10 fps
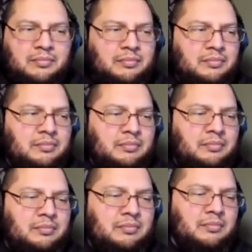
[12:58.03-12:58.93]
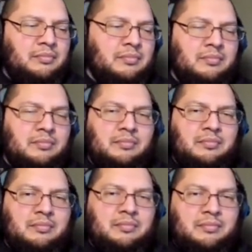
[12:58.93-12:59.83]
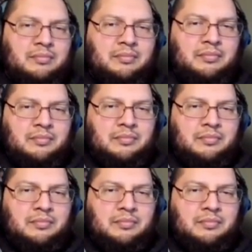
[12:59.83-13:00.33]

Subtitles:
[no speech]